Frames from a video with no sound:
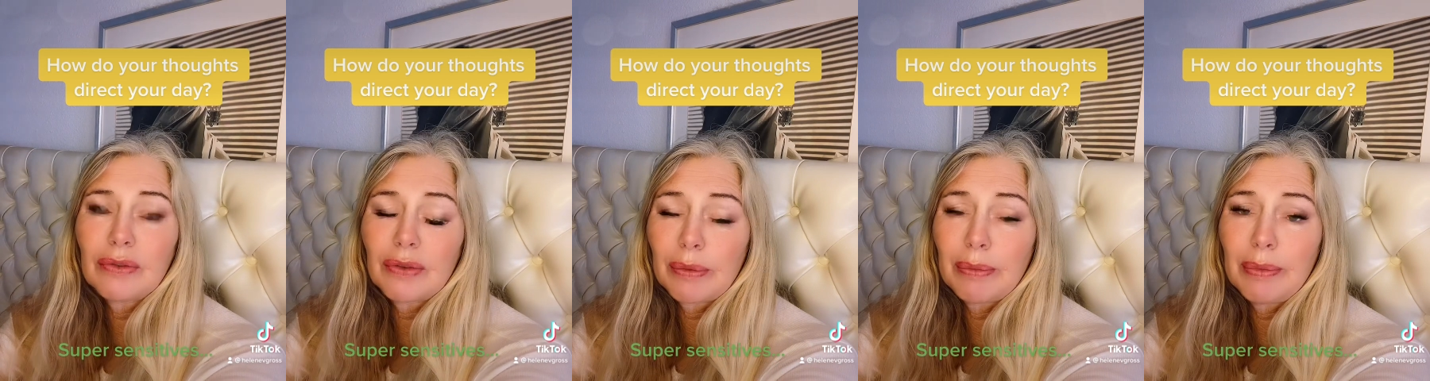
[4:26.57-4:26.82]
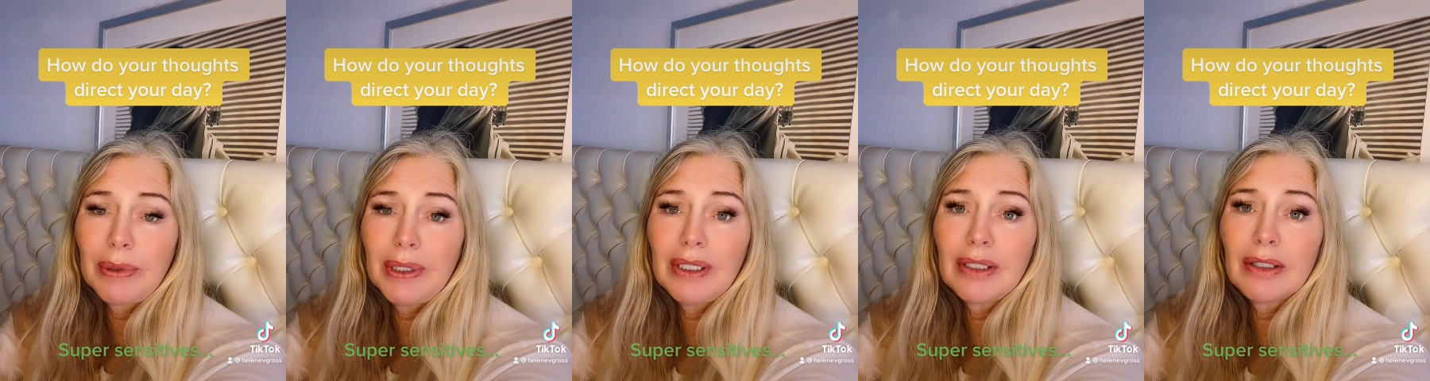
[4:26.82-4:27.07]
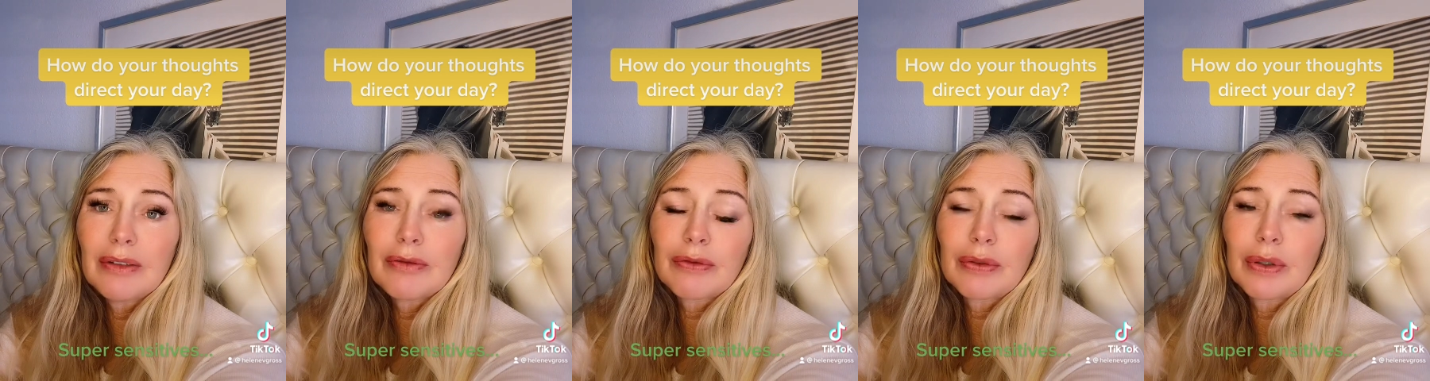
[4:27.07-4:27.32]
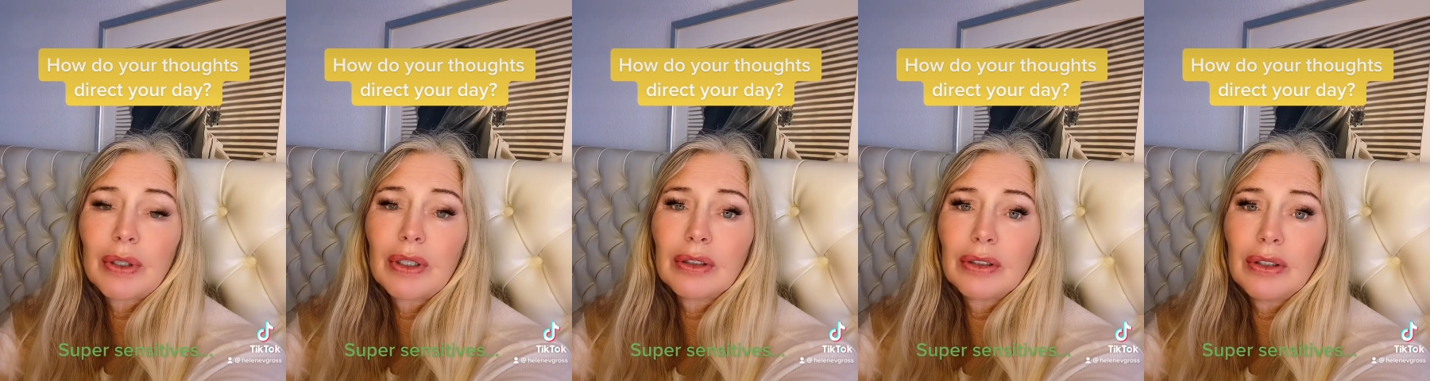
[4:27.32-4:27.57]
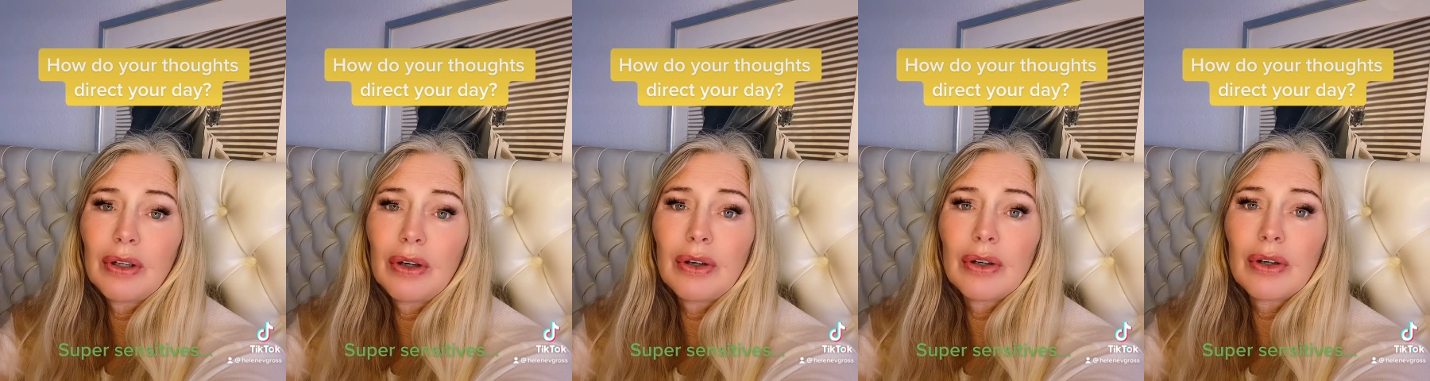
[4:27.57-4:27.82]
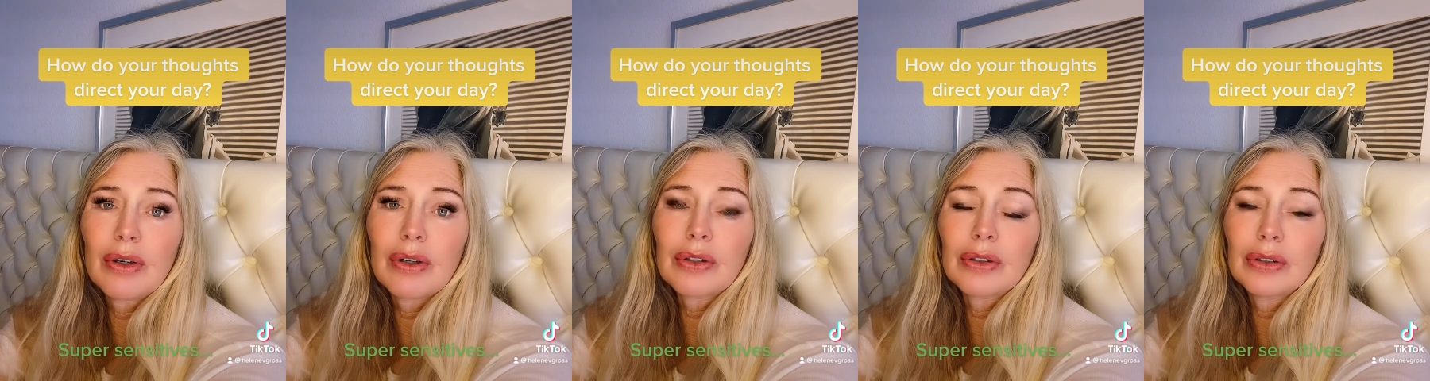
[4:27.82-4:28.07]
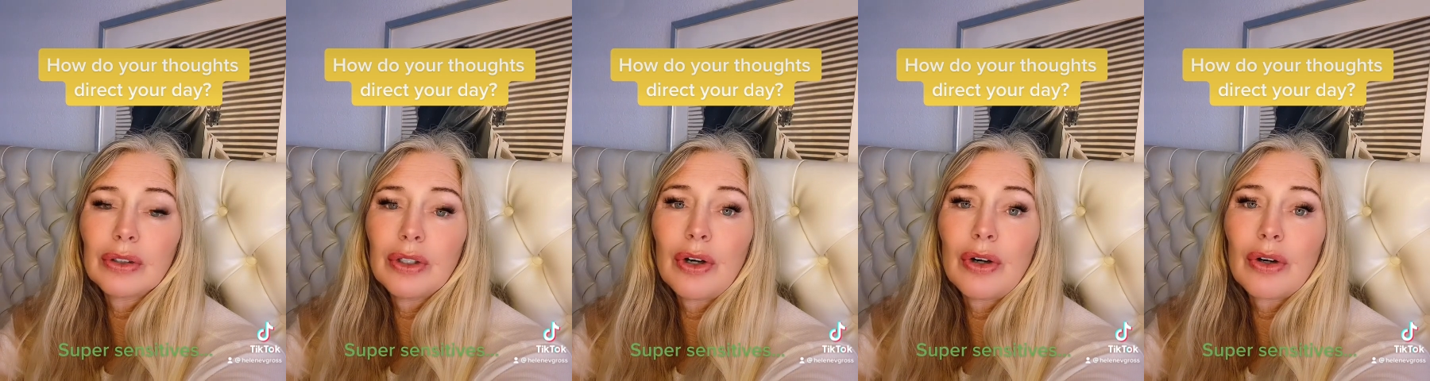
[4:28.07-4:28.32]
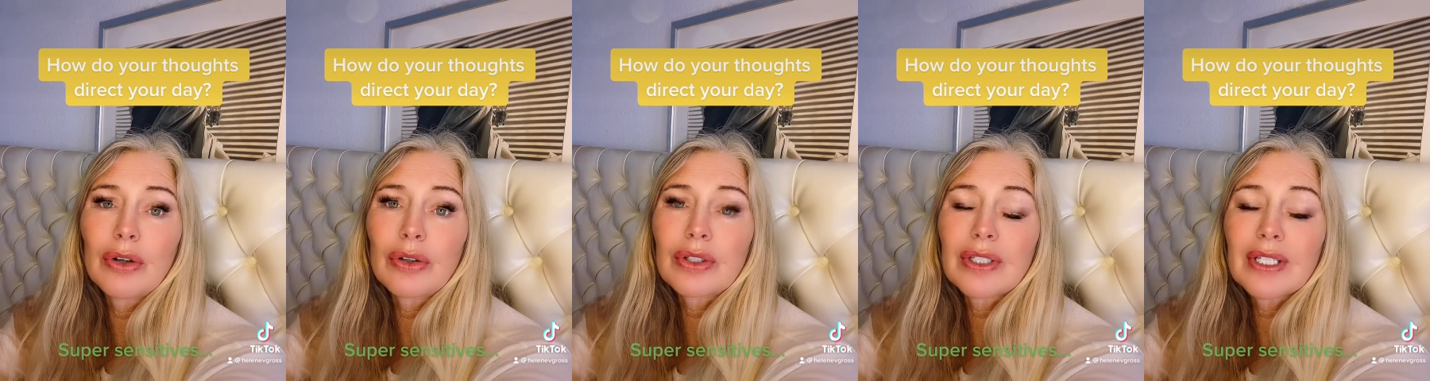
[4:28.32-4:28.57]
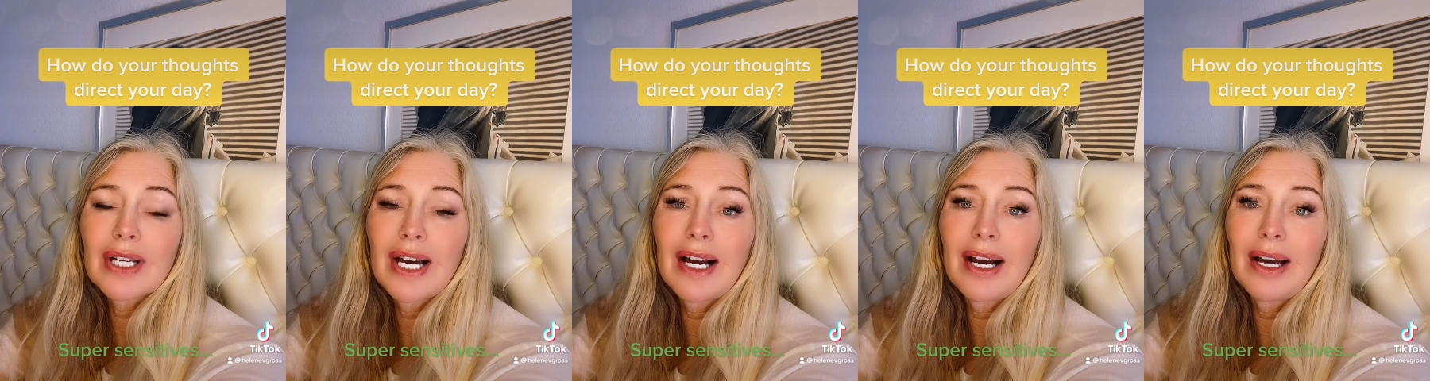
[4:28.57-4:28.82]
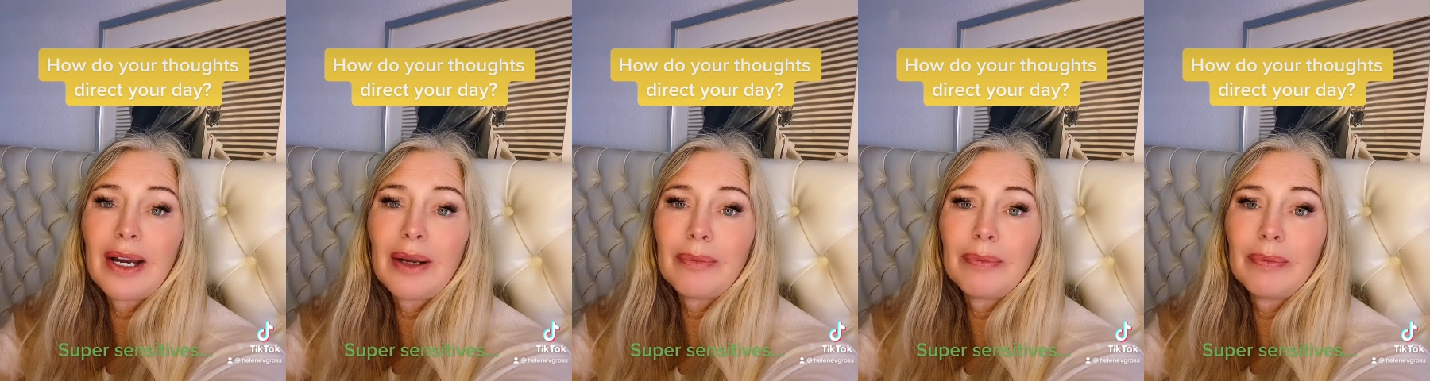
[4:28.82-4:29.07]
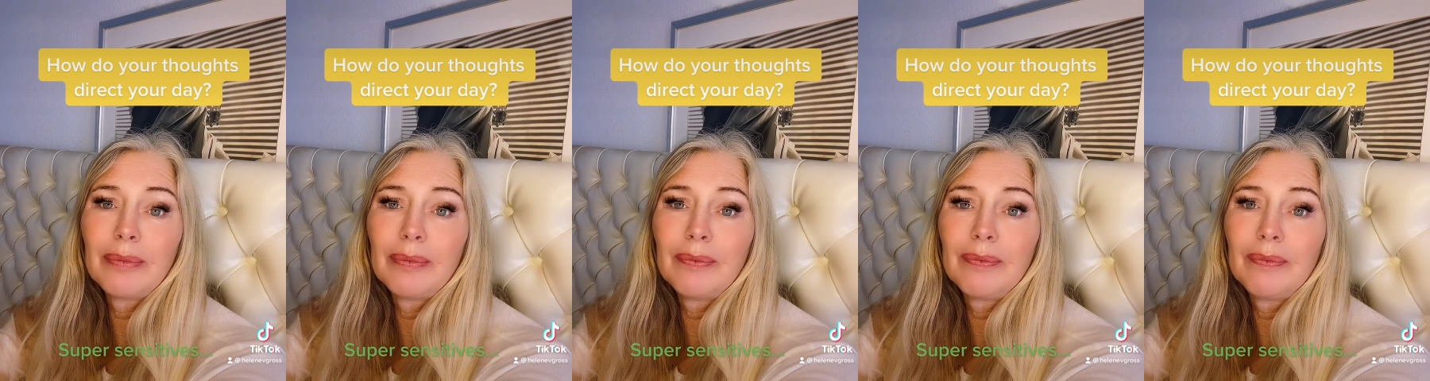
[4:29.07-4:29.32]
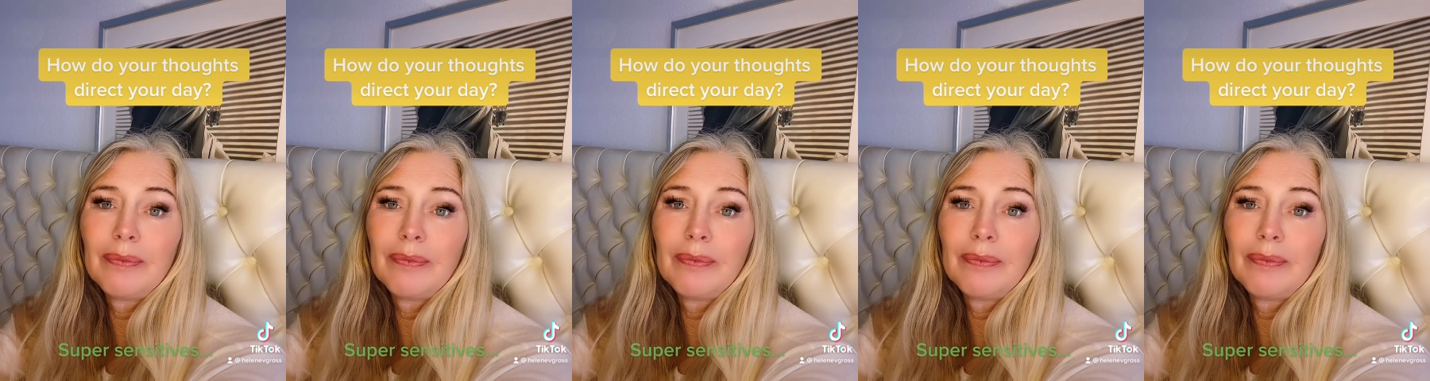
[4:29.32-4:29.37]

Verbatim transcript: repeated for a long, long time.